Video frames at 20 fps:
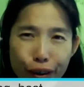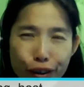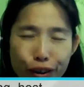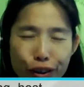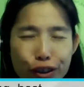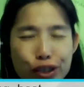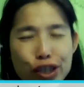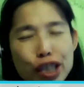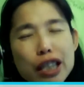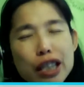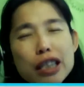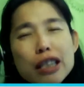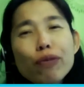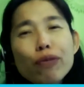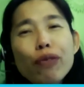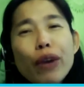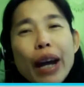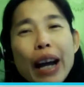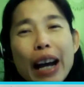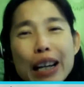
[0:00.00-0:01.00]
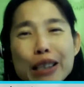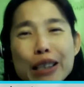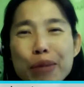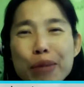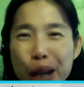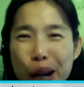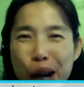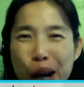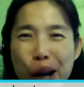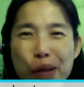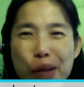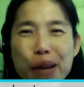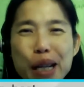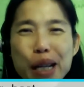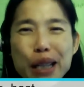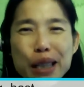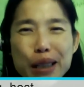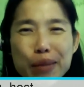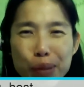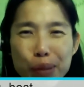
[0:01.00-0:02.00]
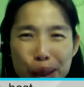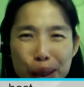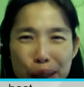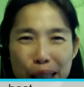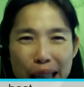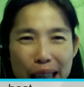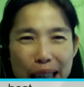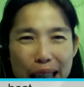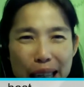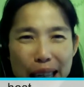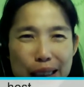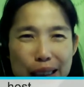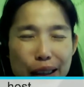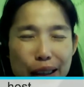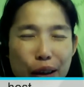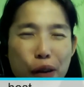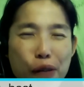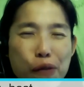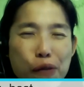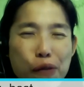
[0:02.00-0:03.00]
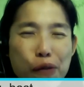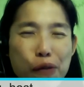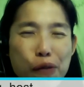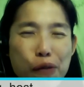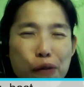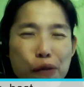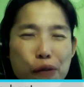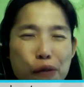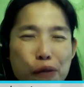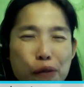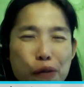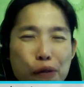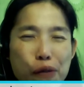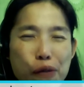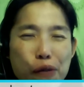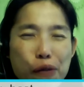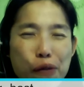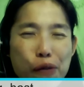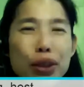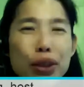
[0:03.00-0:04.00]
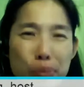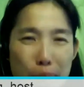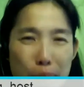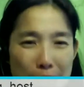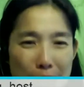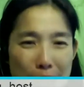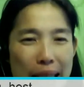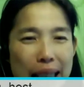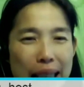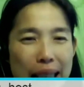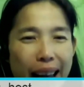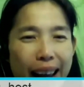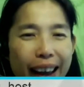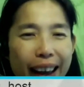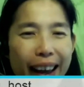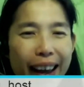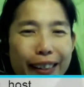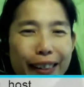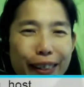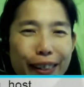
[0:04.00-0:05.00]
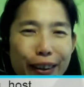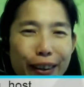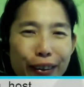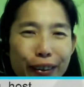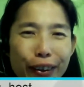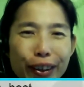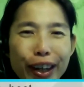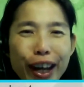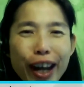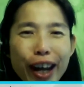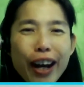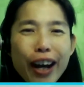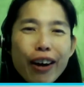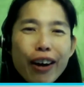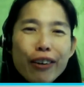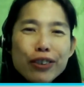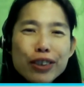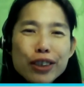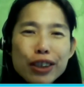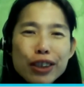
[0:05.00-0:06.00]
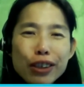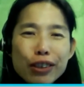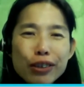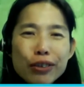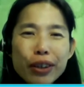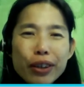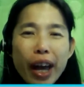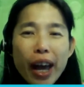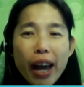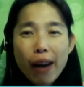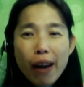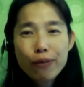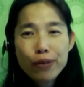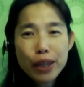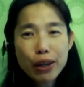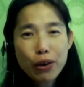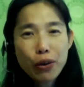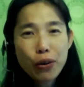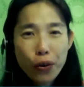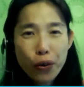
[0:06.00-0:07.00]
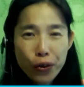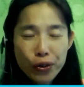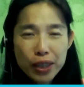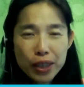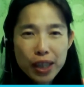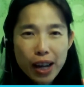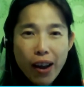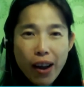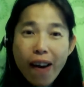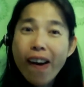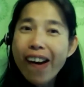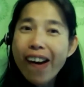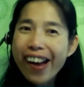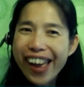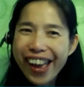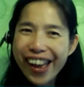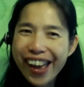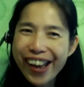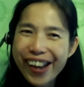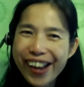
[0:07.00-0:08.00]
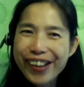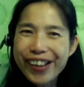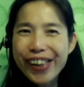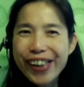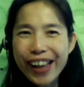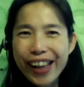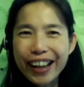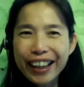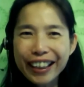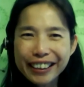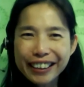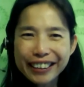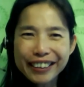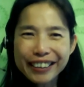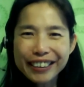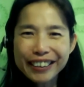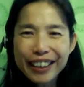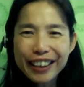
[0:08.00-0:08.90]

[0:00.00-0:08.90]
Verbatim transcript: So it's, it's fast becoming the place for people to meet and learn how to have their own high-end clients.